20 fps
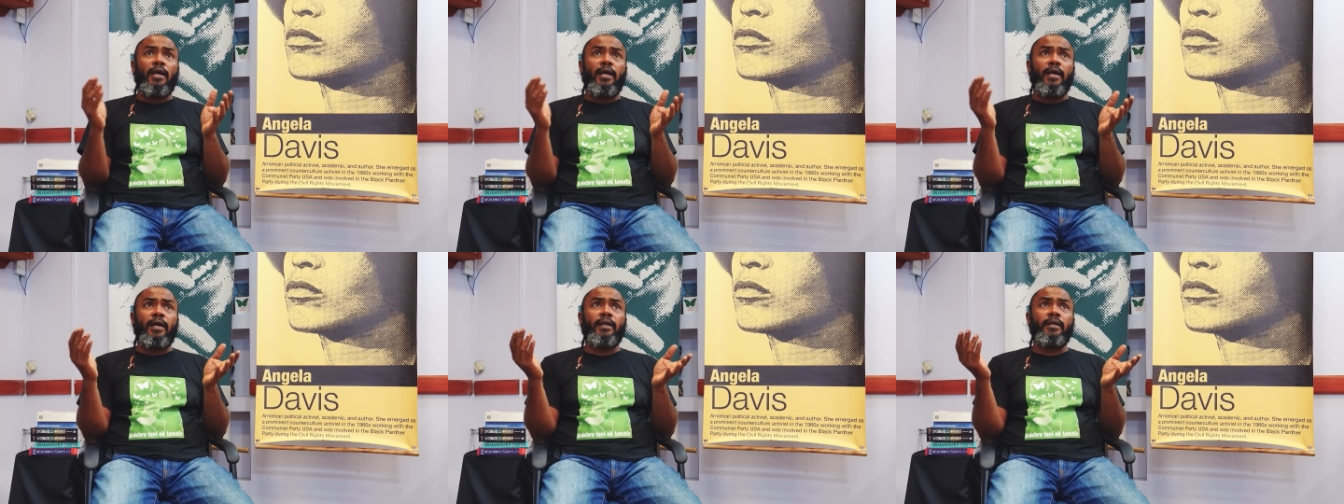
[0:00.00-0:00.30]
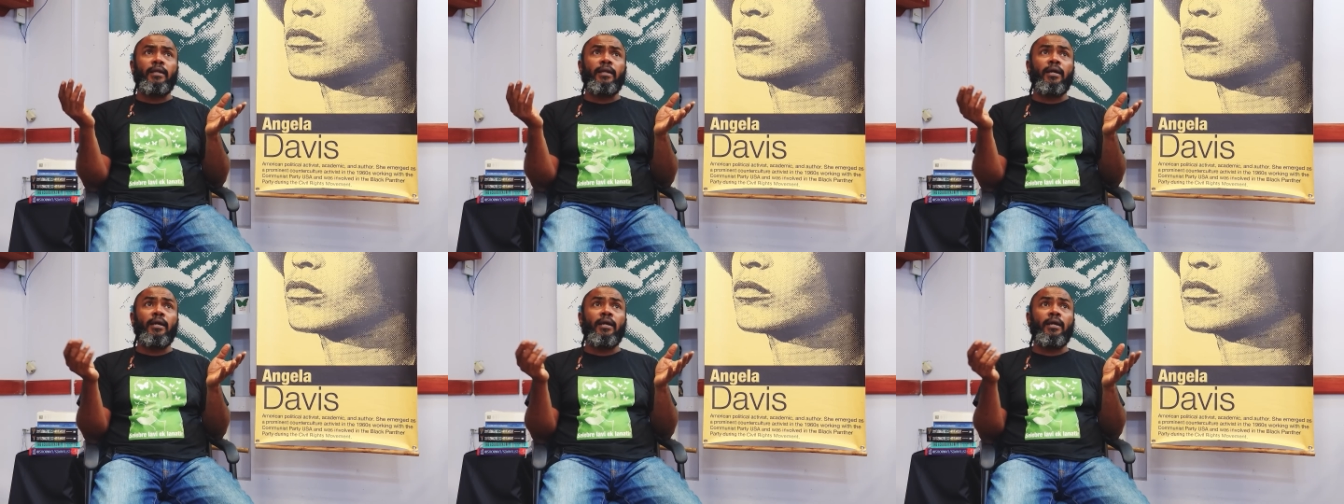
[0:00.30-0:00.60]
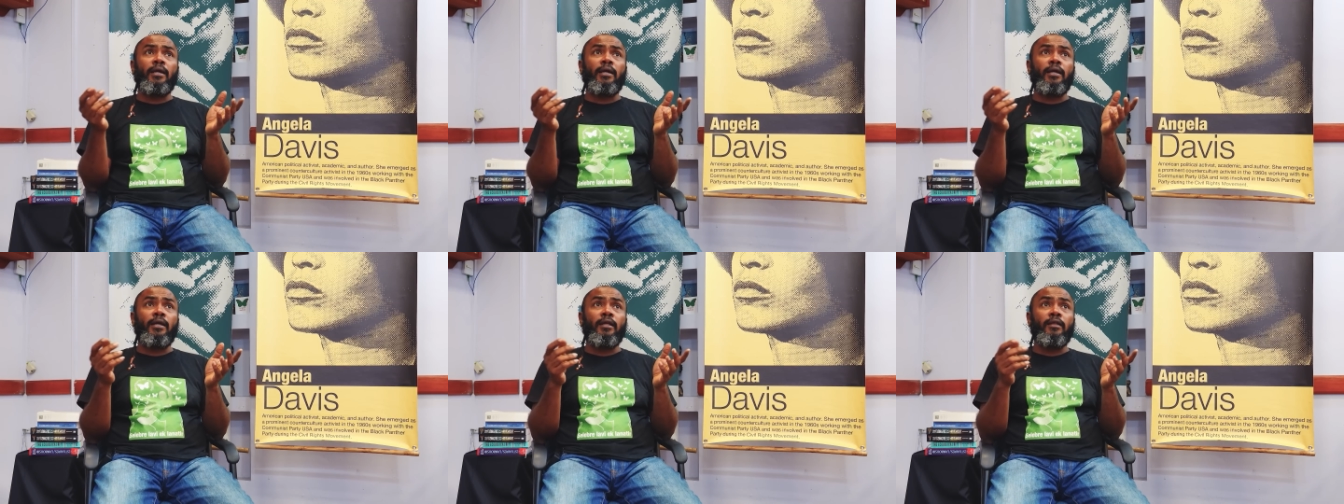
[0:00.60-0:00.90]
And
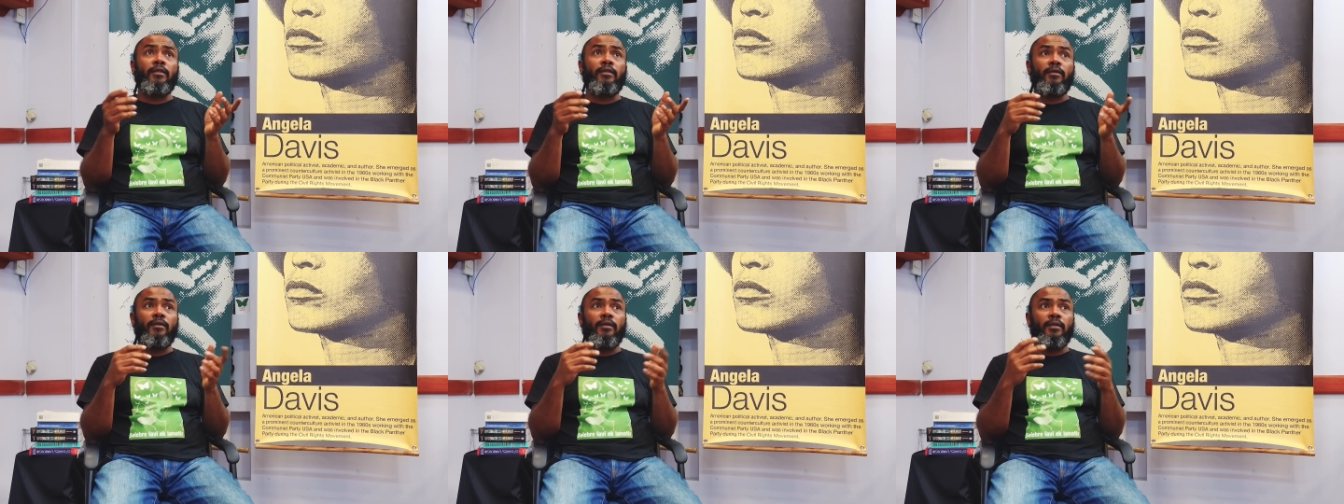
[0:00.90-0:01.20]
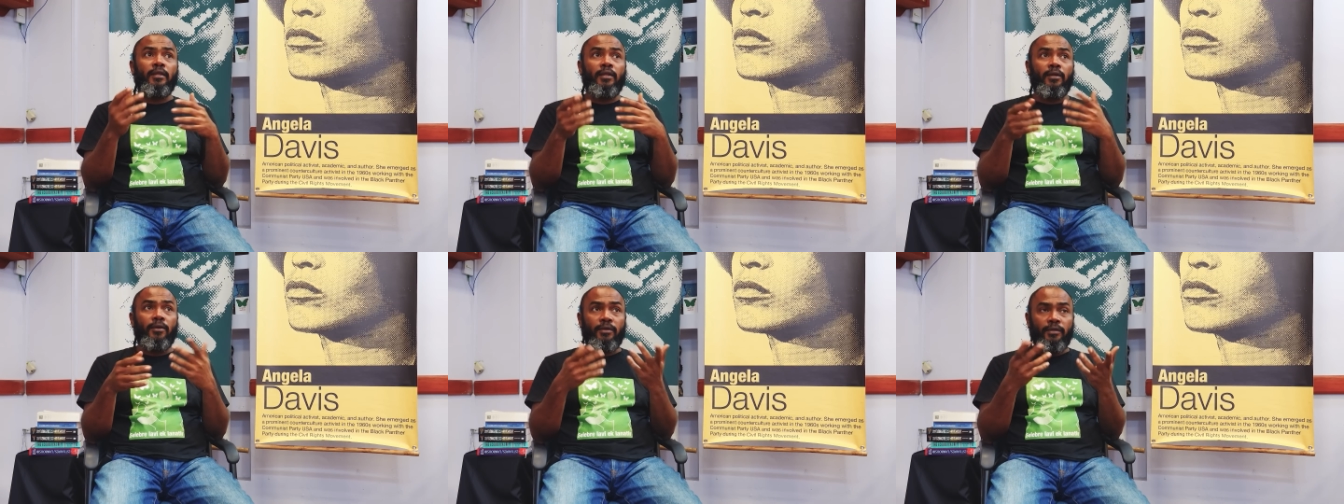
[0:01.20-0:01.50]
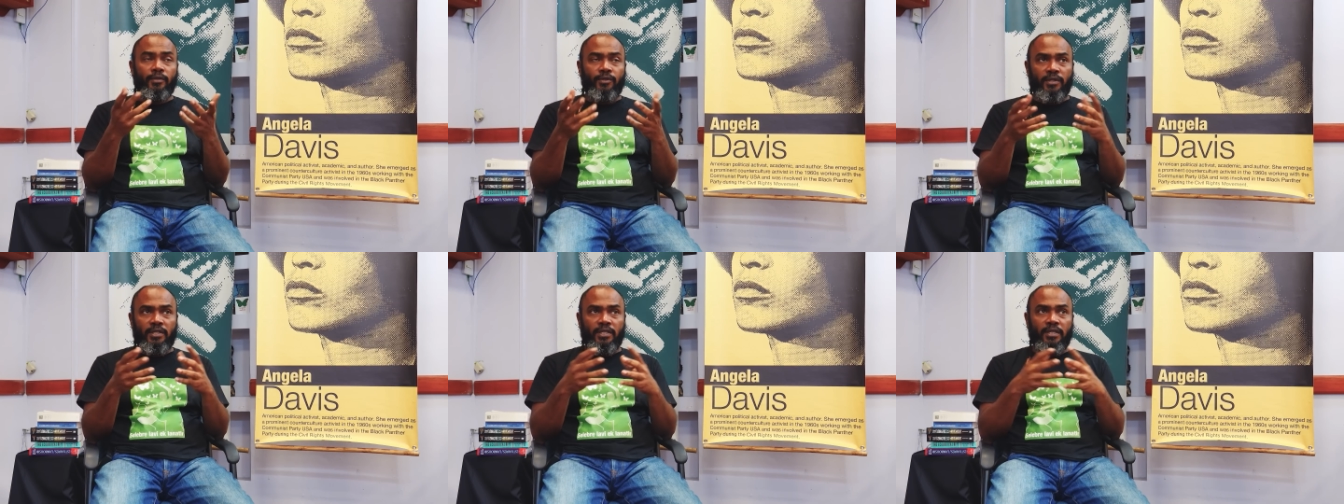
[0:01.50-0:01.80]
the
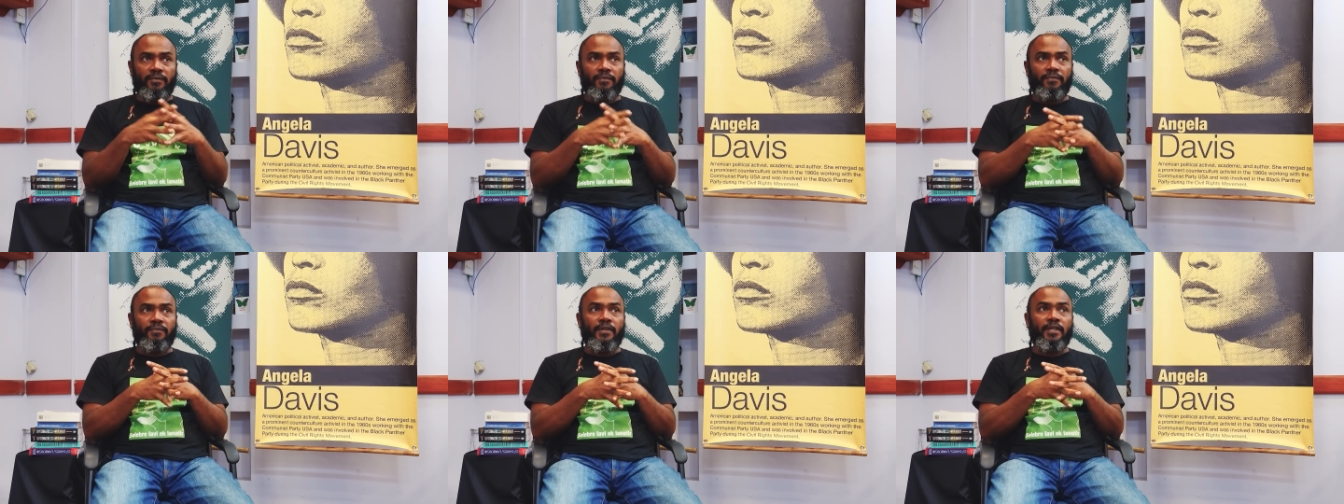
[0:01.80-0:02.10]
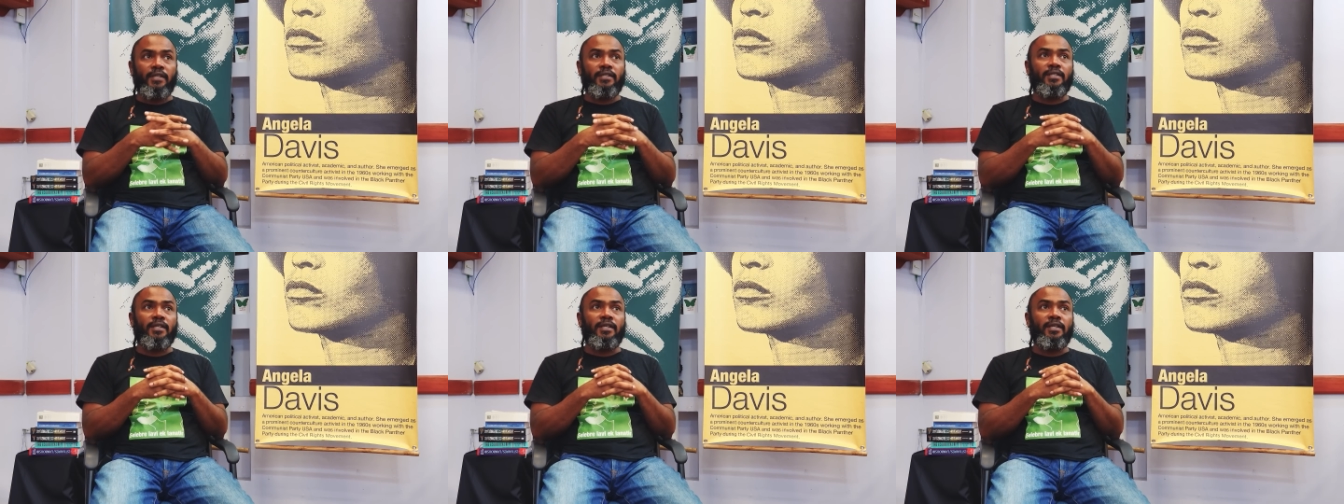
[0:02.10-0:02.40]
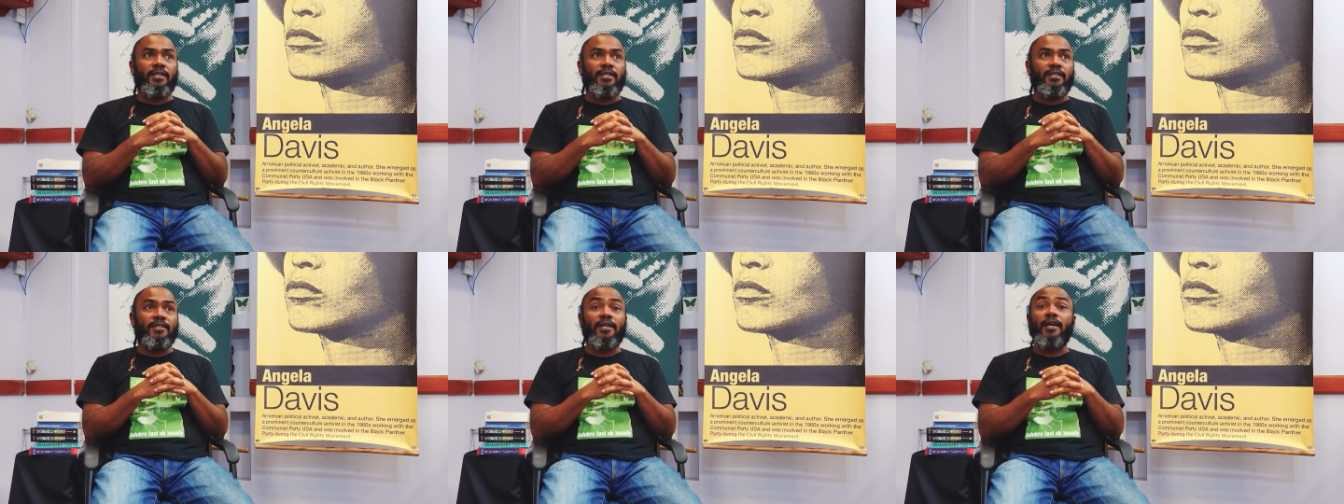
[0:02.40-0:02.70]
interesting thing
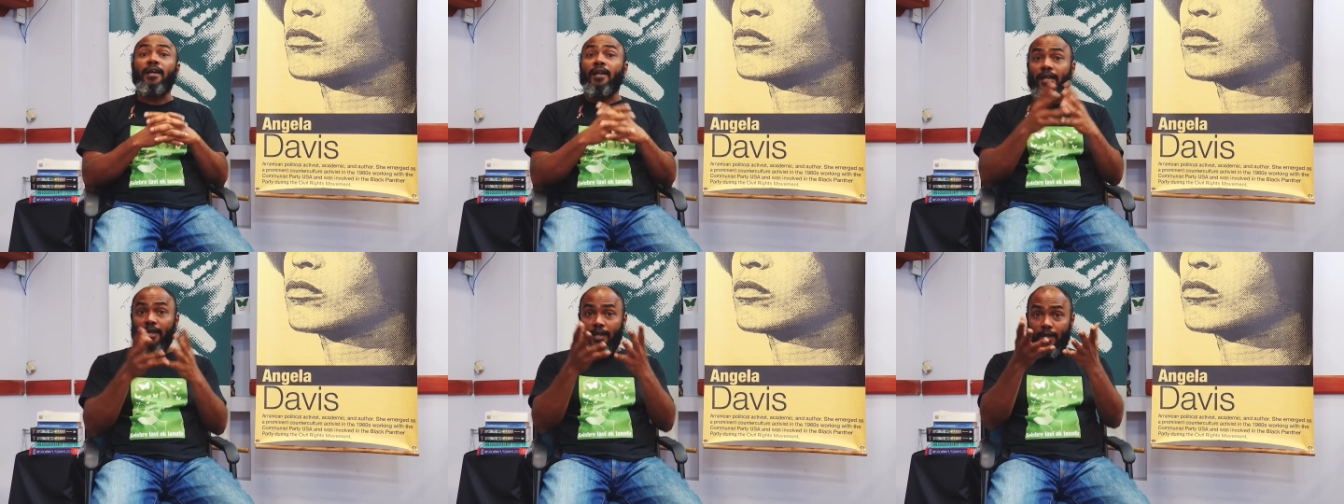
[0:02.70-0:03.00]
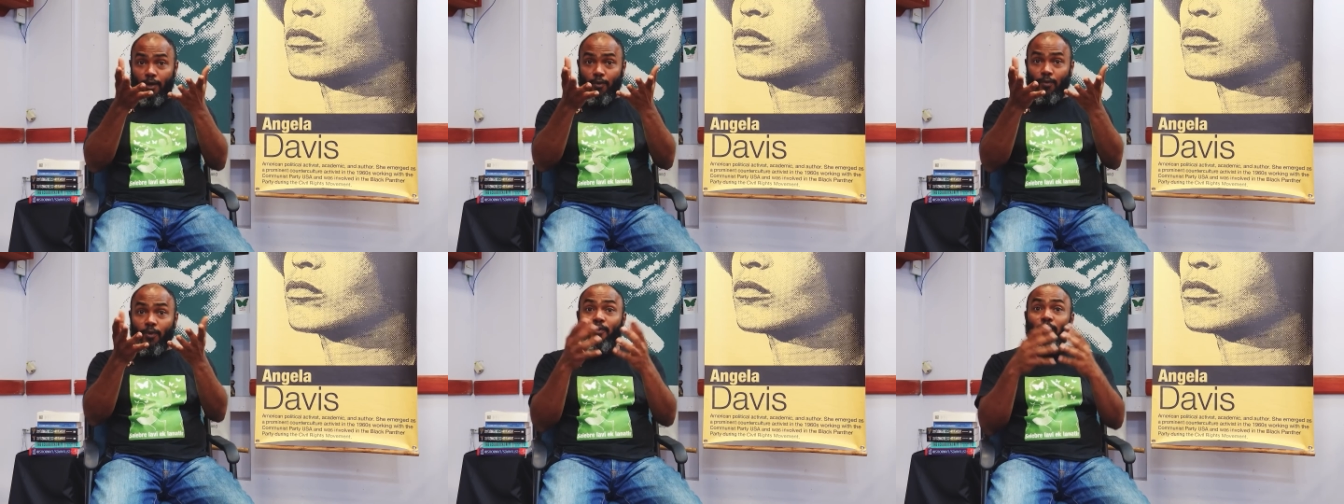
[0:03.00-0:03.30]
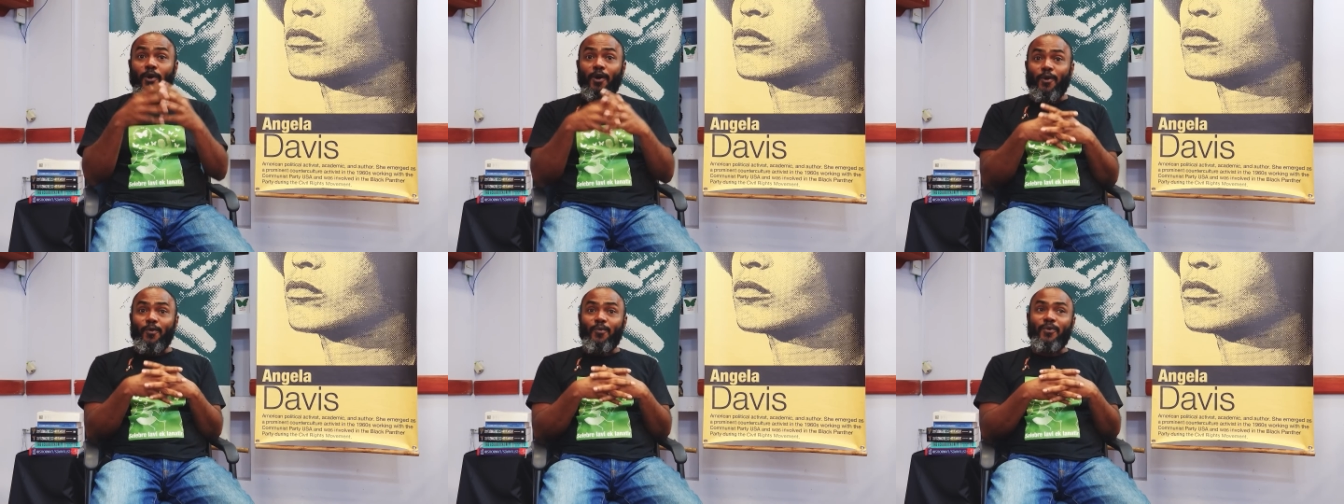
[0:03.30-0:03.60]
is We
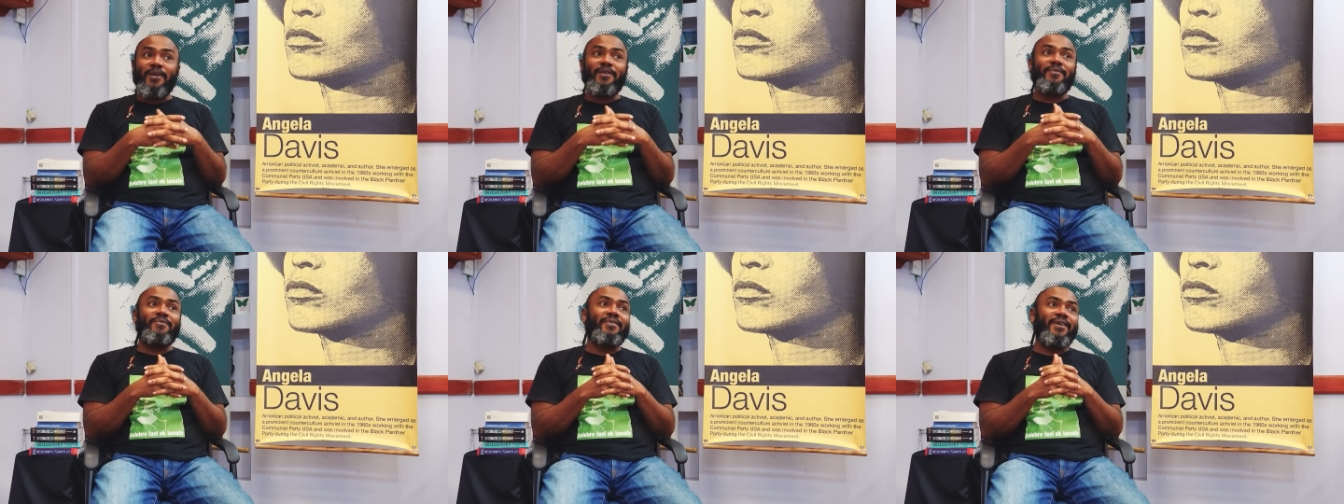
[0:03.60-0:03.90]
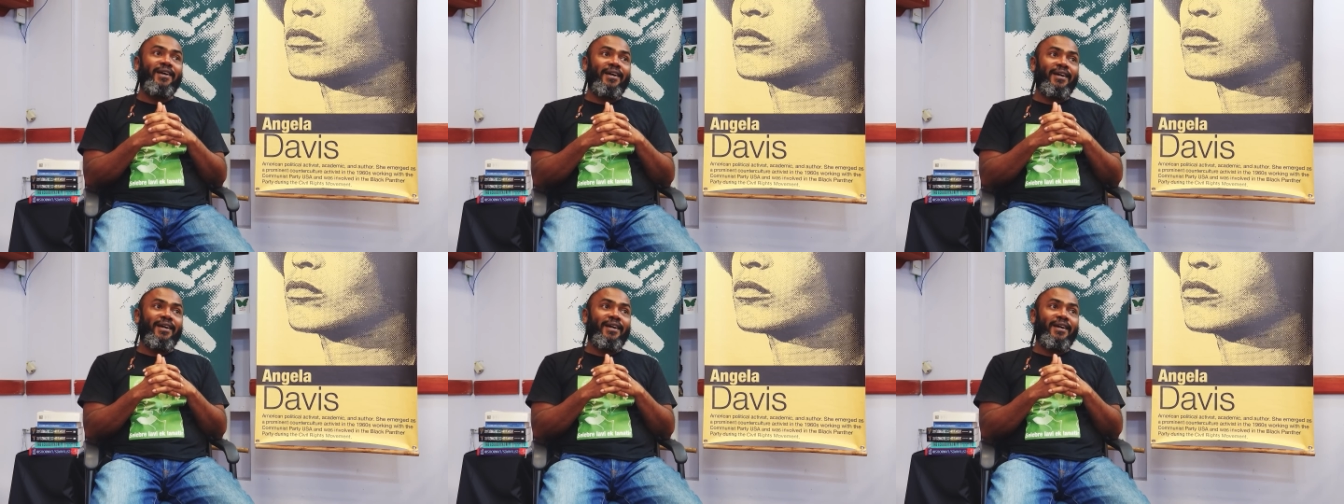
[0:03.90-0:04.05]
work with